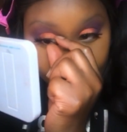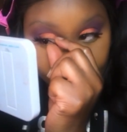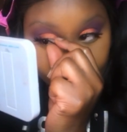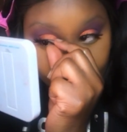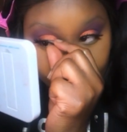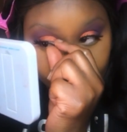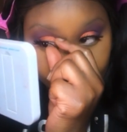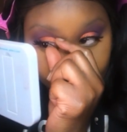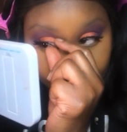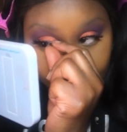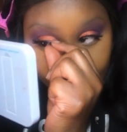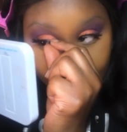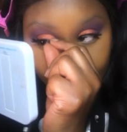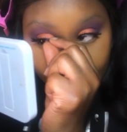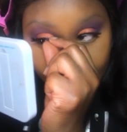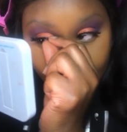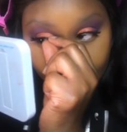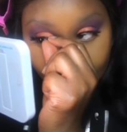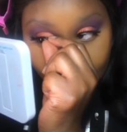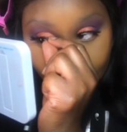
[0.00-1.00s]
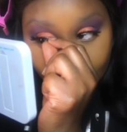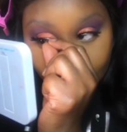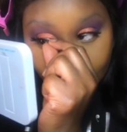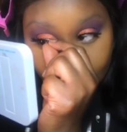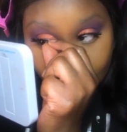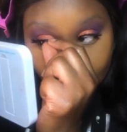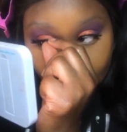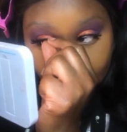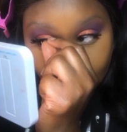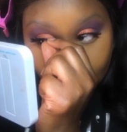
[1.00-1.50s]
go in,
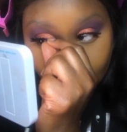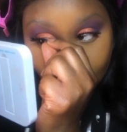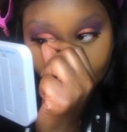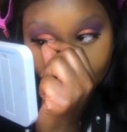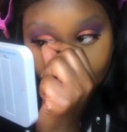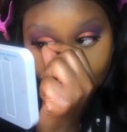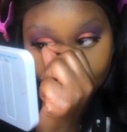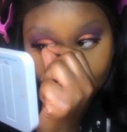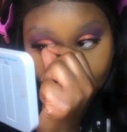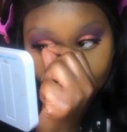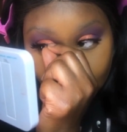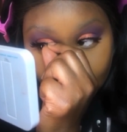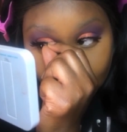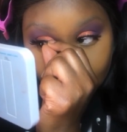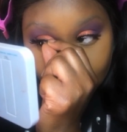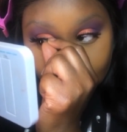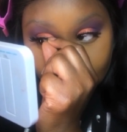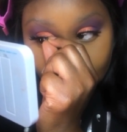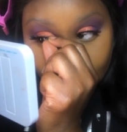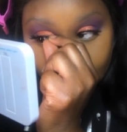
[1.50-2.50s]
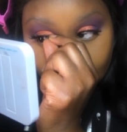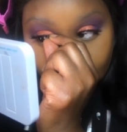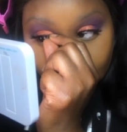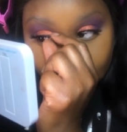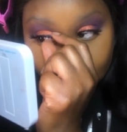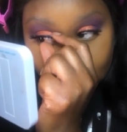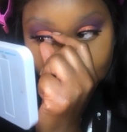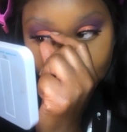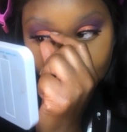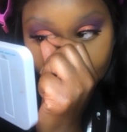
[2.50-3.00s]
do the other
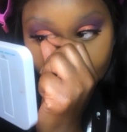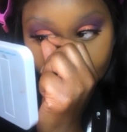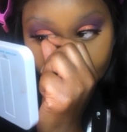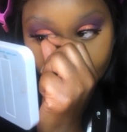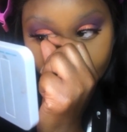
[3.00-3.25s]
side.